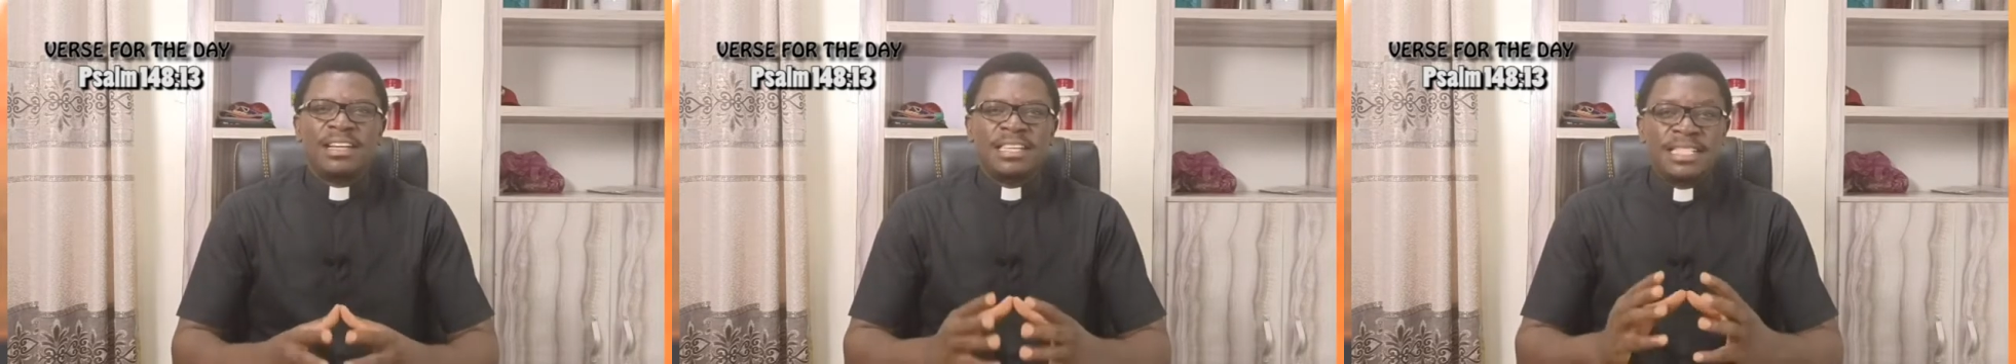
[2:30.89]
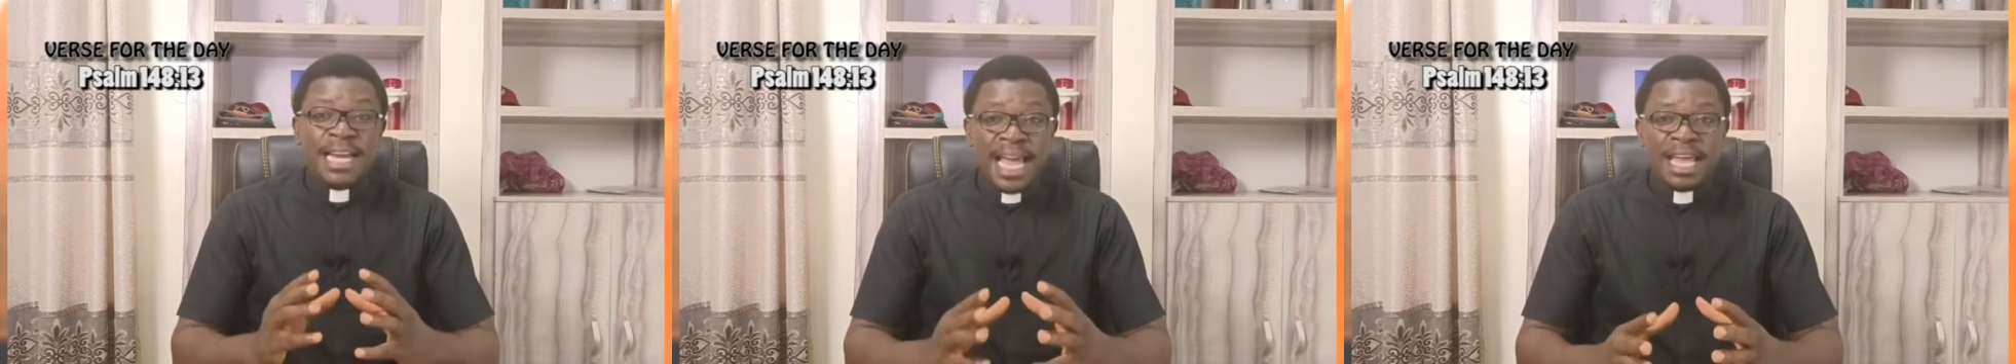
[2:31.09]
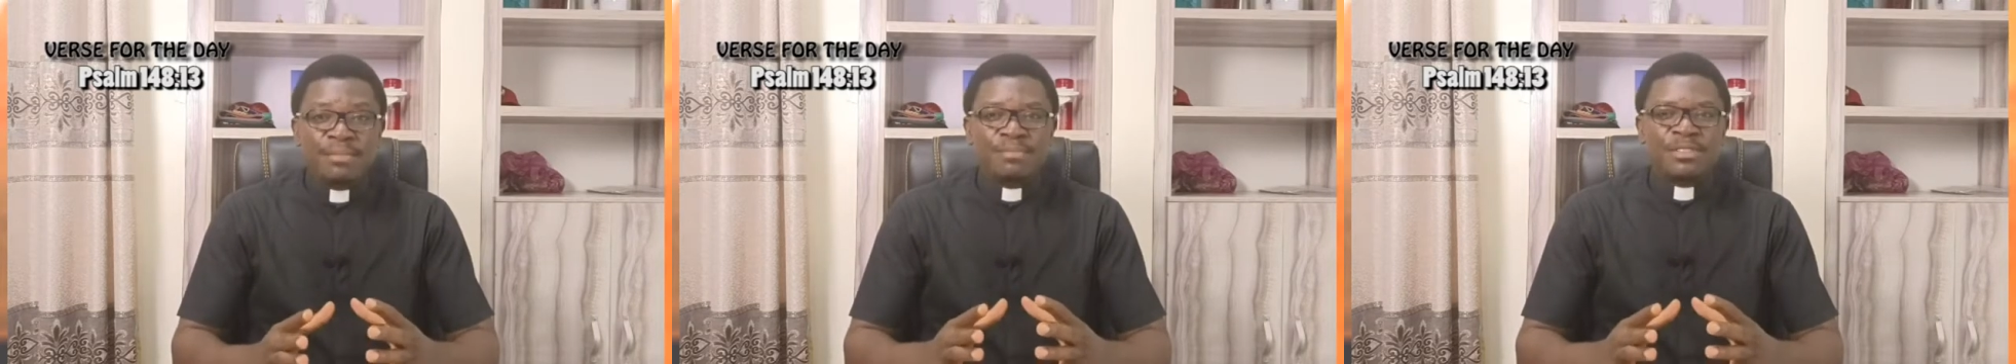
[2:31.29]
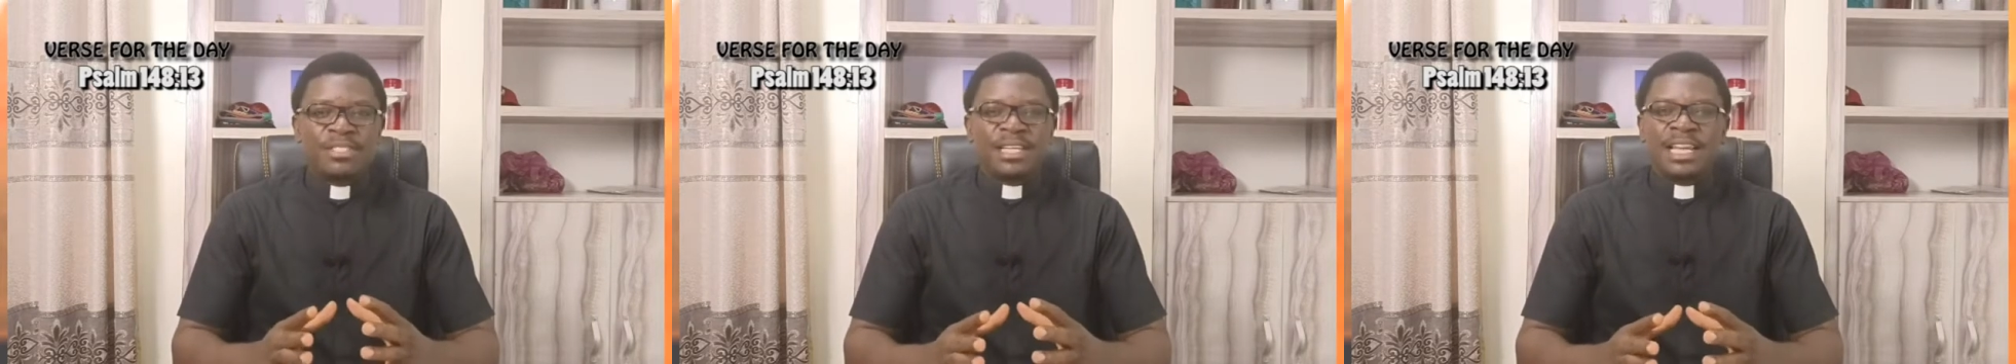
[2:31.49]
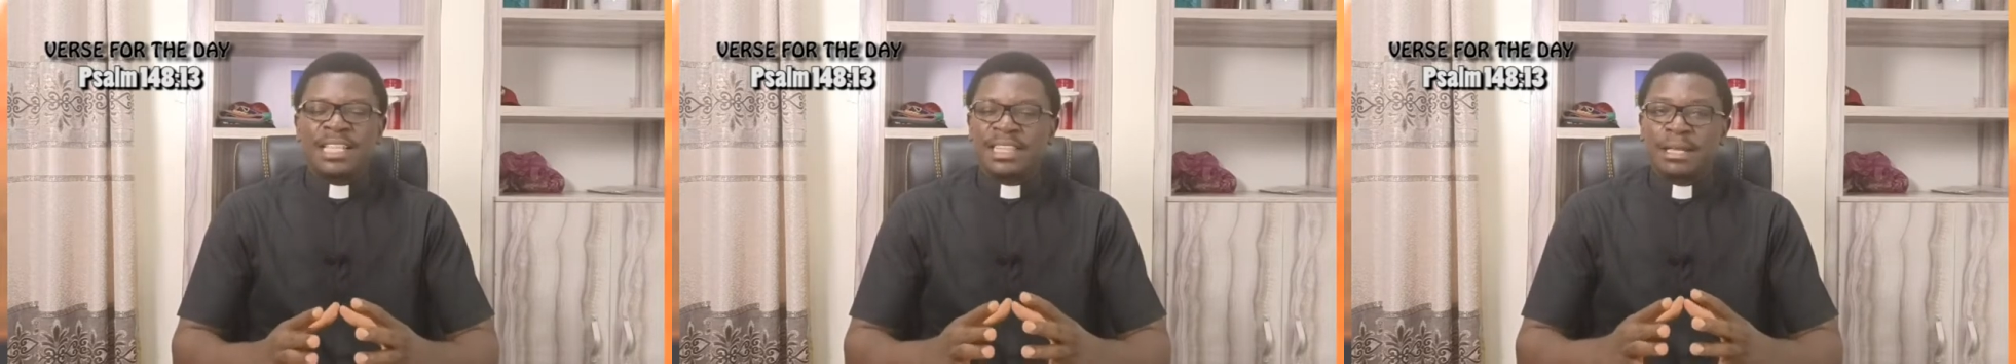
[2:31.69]

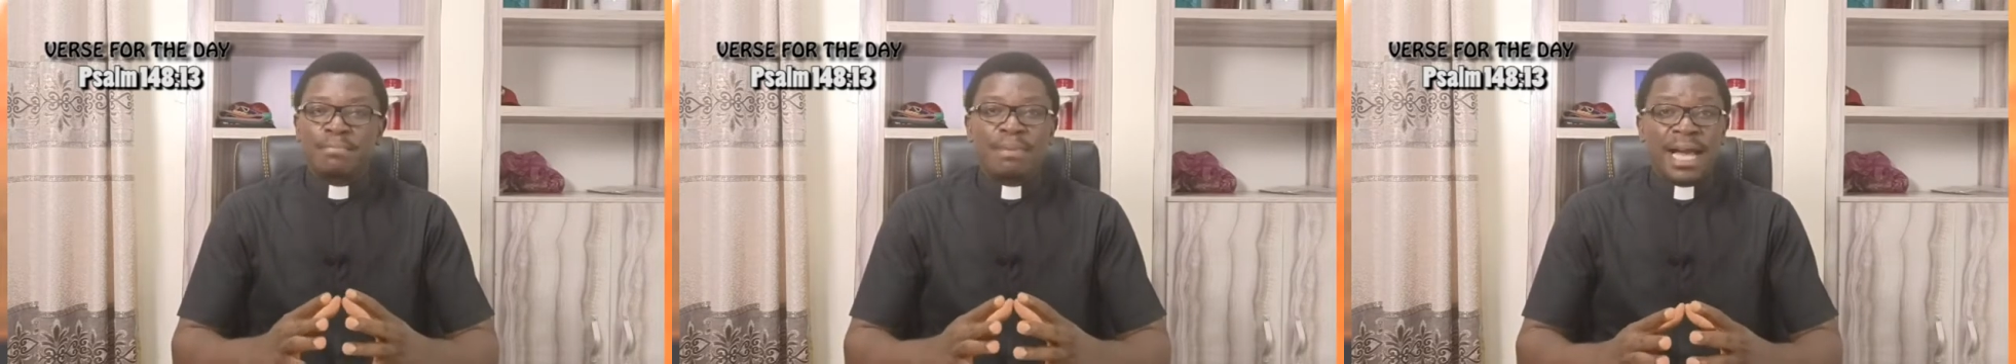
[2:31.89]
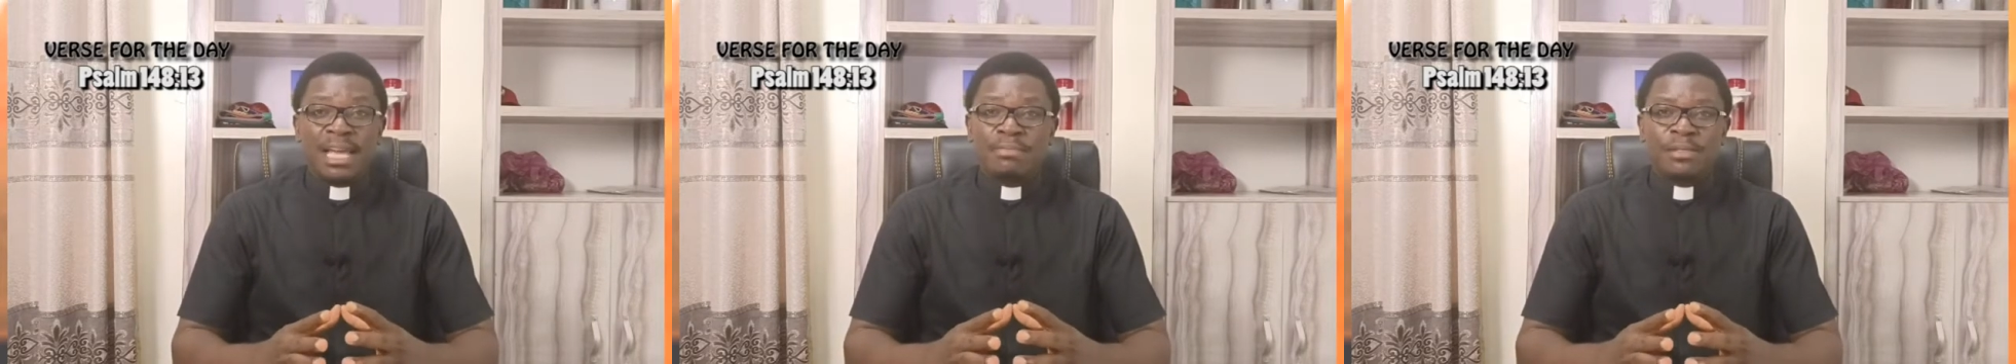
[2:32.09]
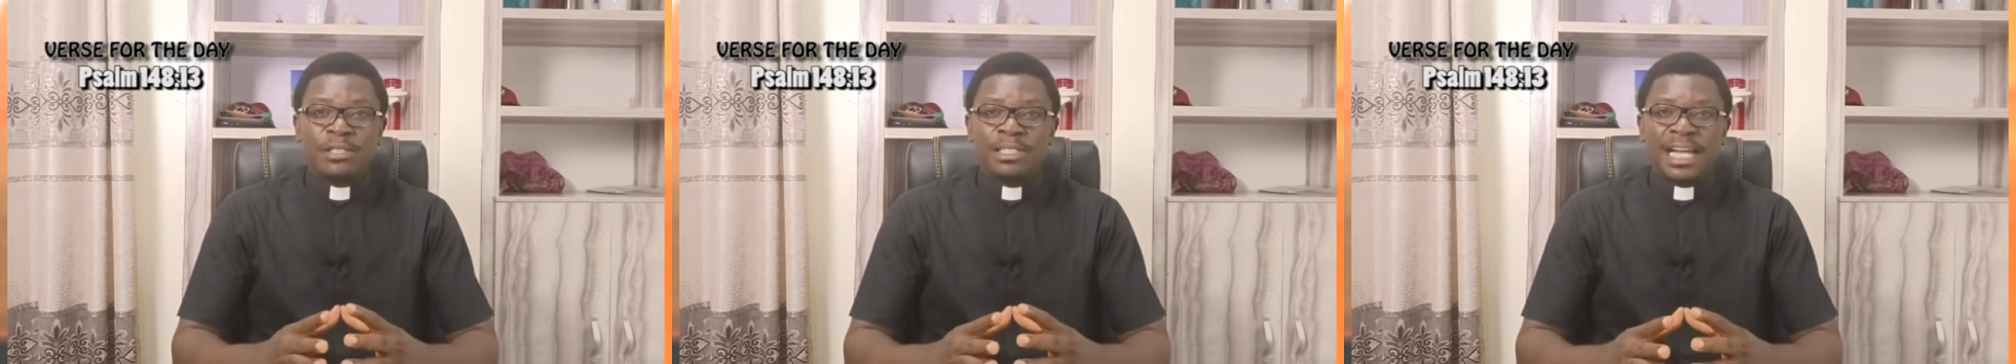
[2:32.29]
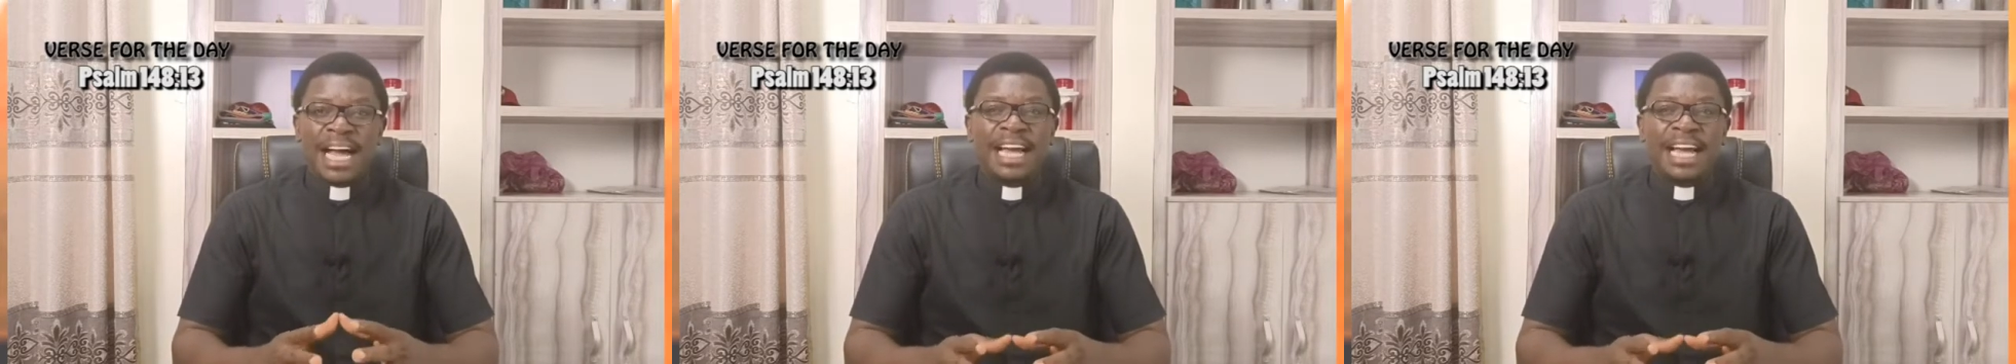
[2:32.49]
names in the Bible